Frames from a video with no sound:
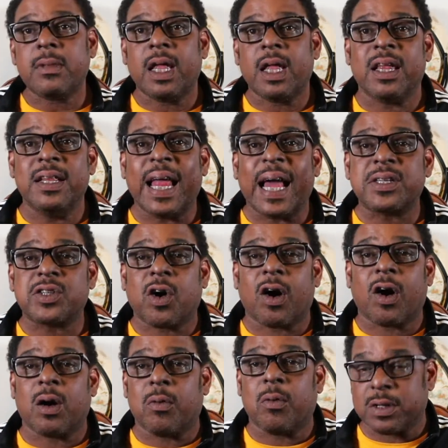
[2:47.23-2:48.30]
The next
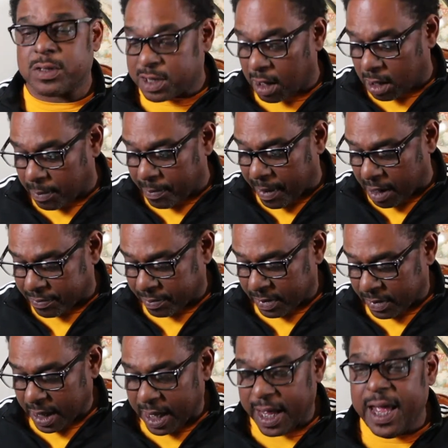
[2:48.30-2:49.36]
card I want to talk about
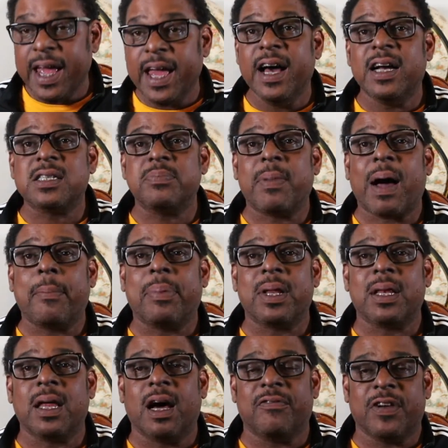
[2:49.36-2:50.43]
is my
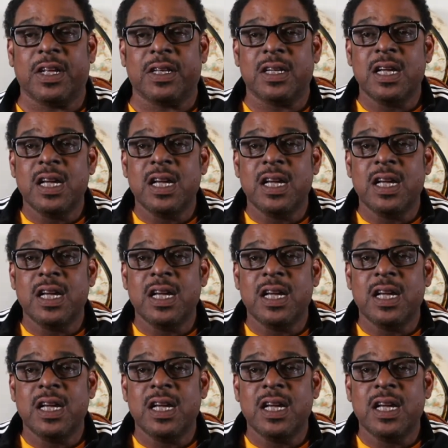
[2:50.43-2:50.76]
beloved